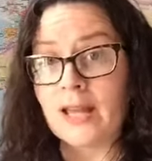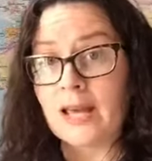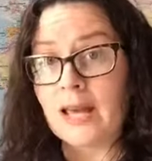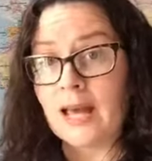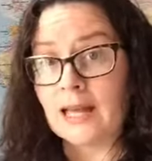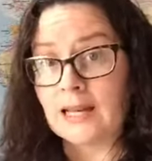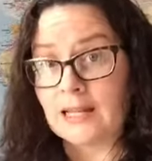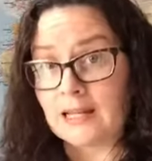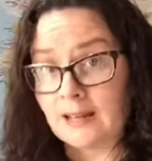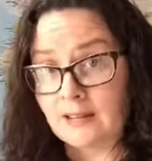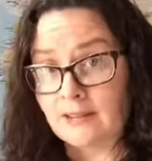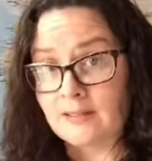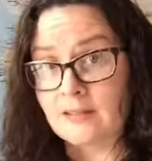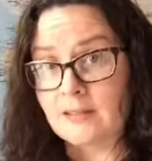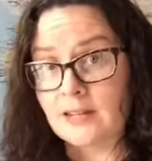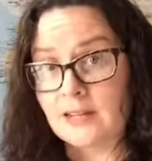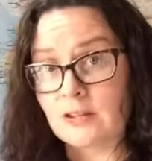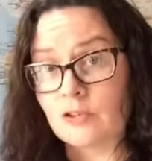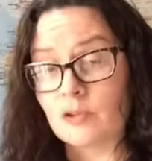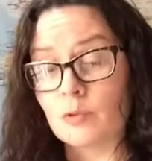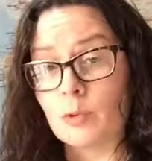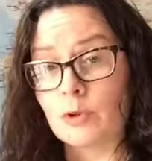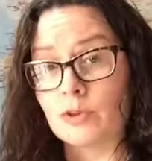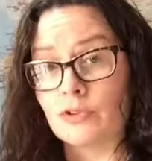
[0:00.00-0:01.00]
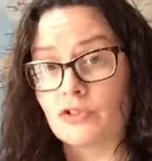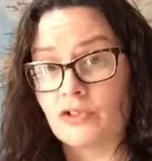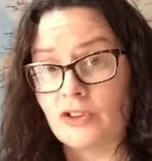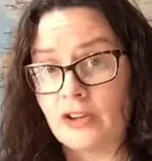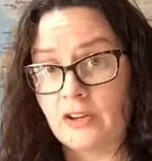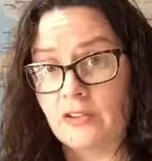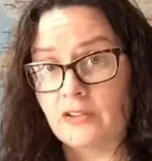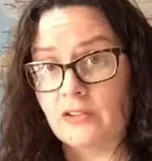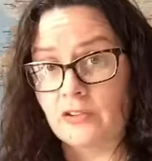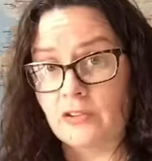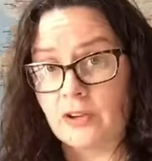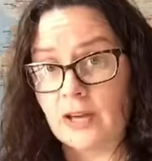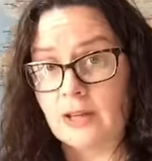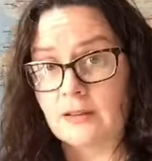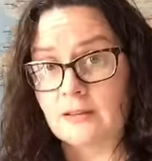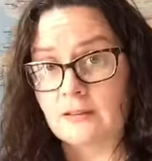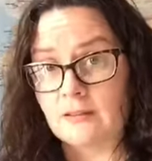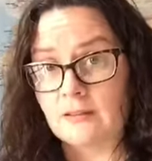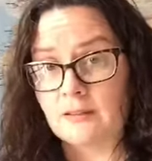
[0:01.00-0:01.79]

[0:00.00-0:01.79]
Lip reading: and listening to what Jesus had to